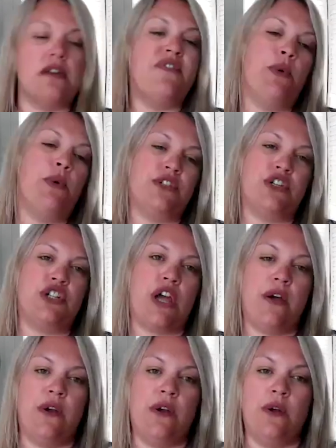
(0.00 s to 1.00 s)
if you want to
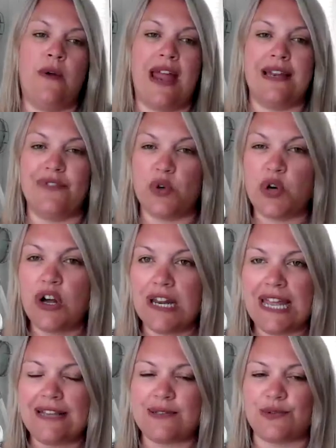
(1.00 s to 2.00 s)
show any of your
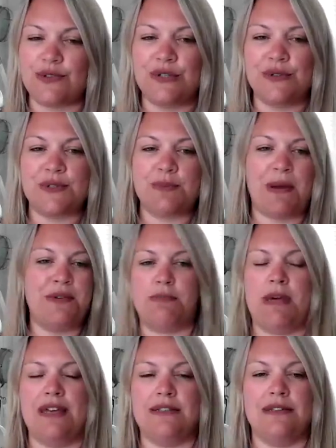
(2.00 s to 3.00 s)
colleagues or your
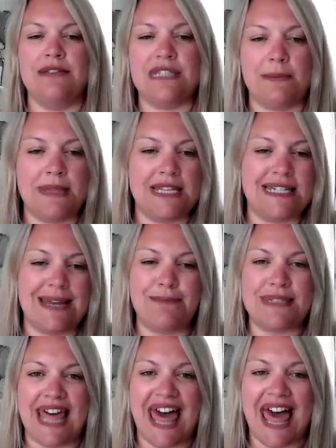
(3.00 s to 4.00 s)
spokesperson some of the
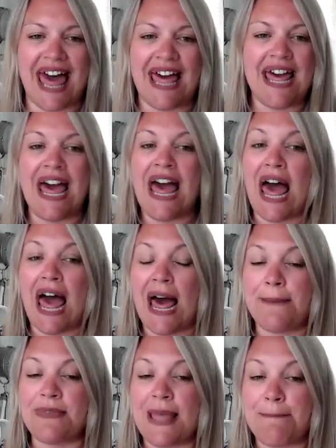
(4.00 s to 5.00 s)
tips there,
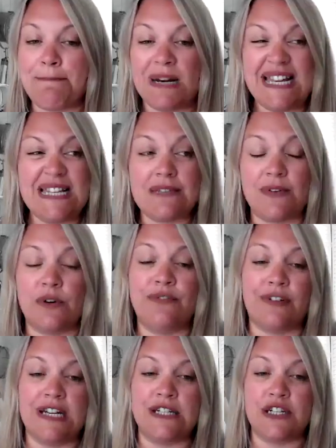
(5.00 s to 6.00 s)
then please feel
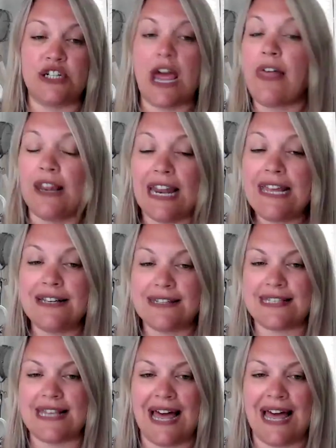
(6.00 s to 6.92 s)
free to share the links.